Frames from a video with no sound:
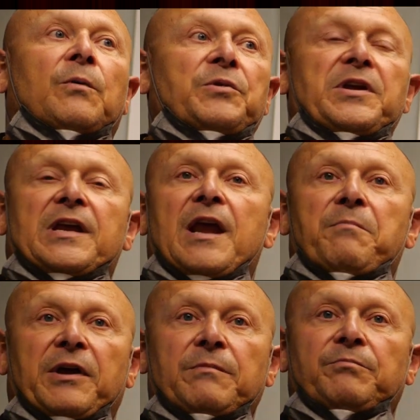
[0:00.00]
When he
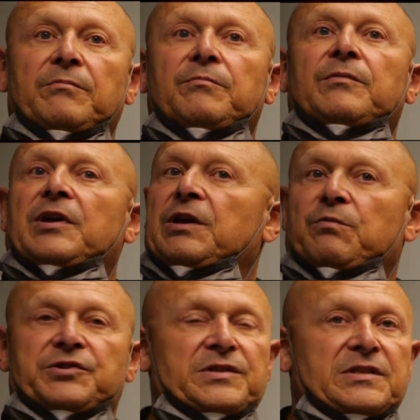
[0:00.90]
came in, he
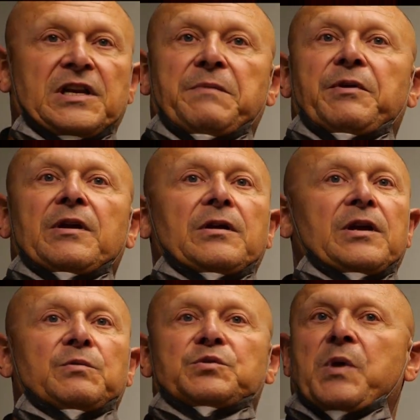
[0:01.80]
wasn't sleeping.
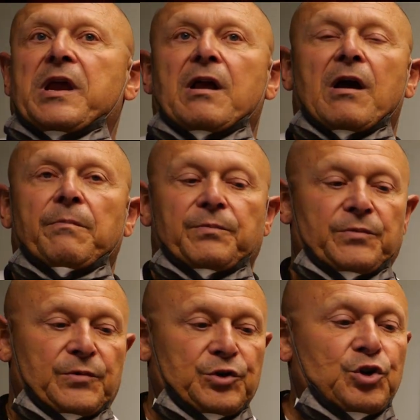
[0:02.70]
He was waking up
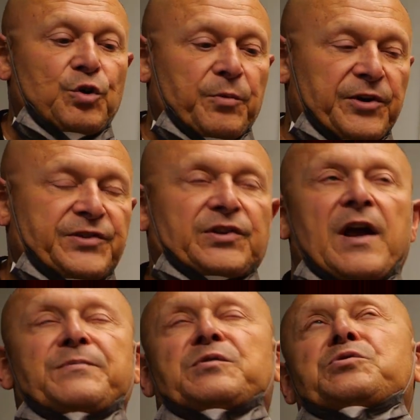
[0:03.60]
numerous times.